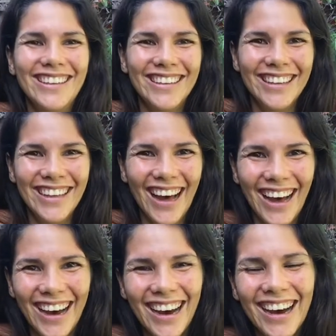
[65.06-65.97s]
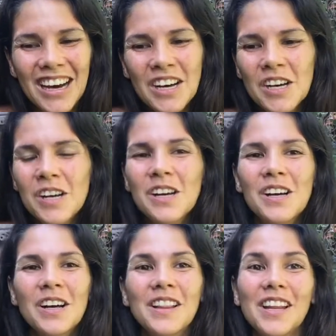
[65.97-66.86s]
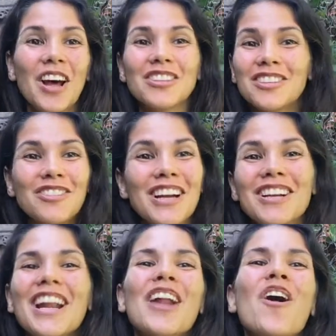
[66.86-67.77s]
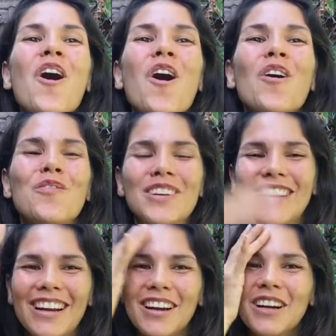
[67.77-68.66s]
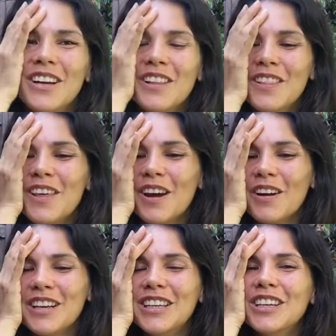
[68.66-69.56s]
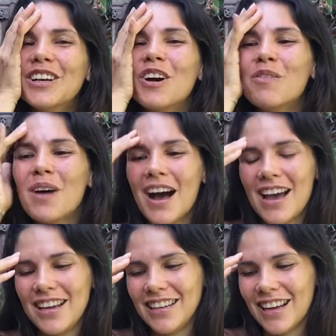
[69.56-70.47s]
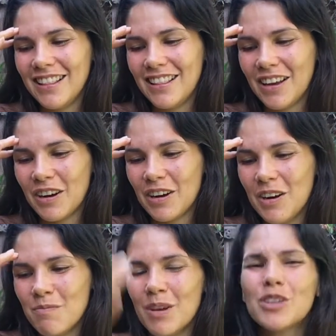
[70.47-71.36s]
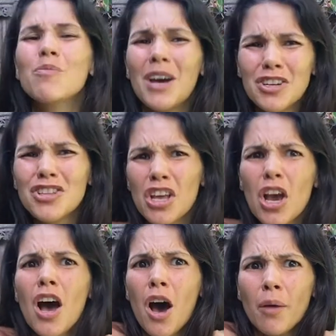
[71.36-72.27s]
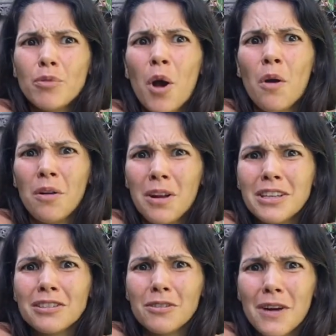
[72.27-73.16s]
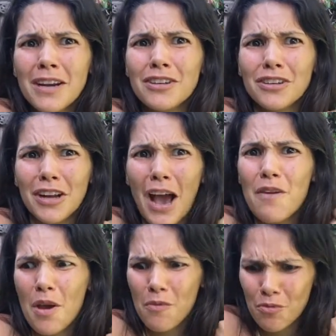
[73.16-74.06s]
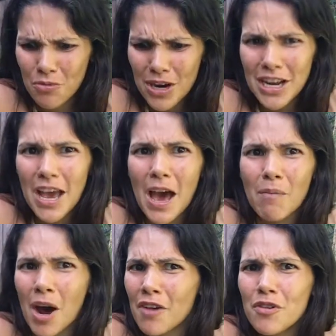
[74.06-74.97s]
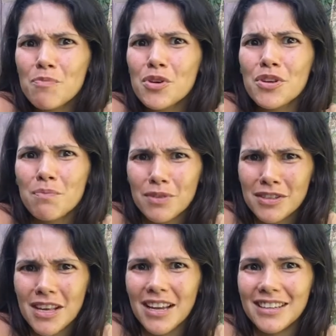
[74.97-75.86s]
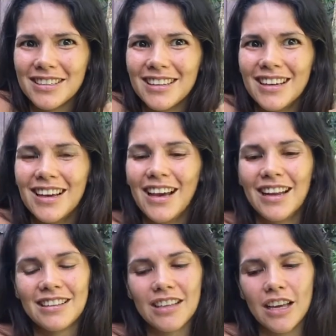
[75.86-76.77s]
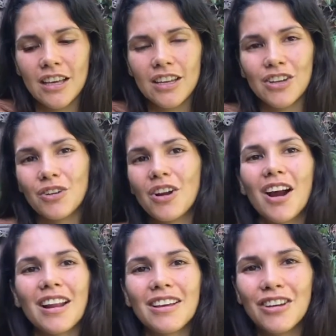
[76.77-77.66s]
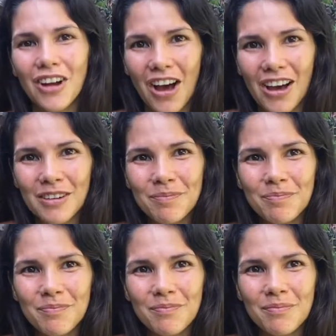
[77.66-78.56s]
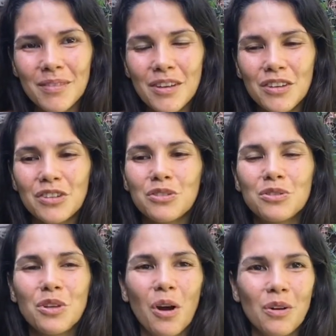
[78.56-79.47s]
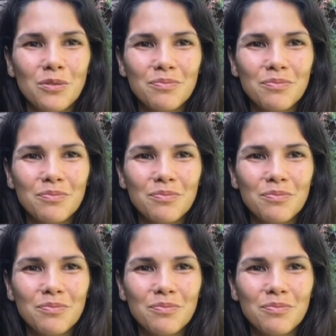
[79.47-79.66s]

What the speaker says: They're not surrendered at all, but their ego mind and their mental mind is like, I'm totally surrendered. I really am, 100 million %. And it's like, no, darling, you're not. So,